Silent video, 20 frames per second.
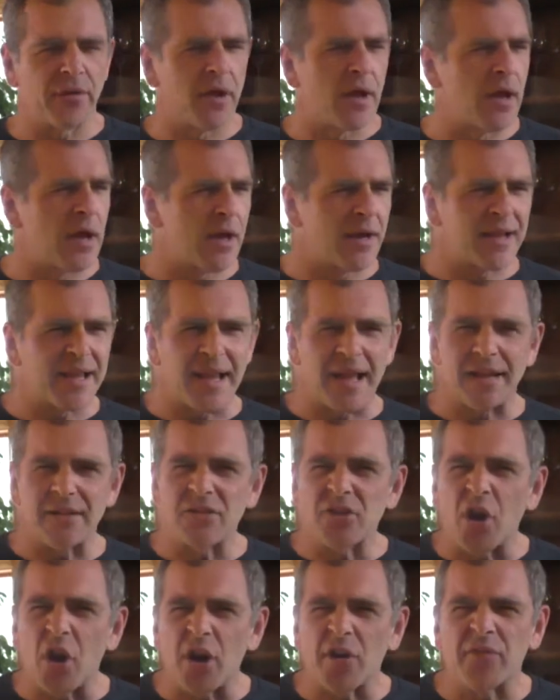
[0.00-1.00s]

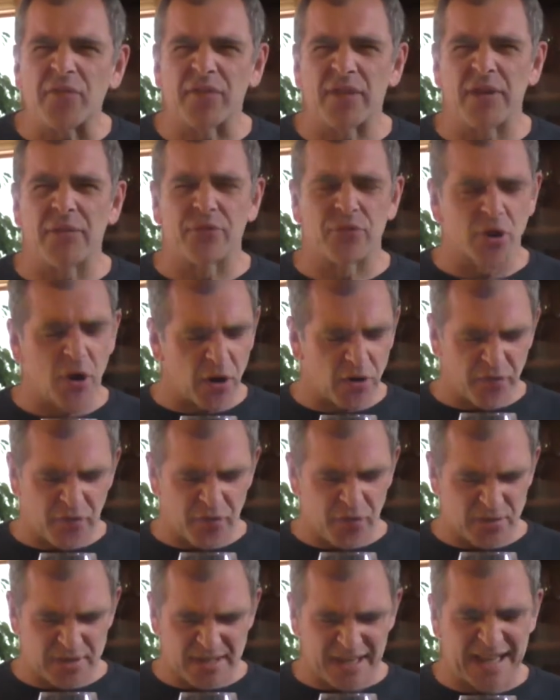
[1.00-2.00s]
dark
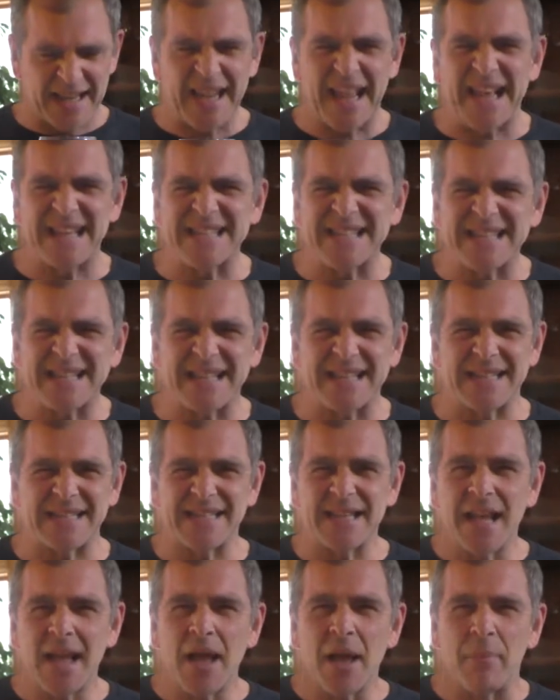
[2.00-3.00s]
fruits like cassis,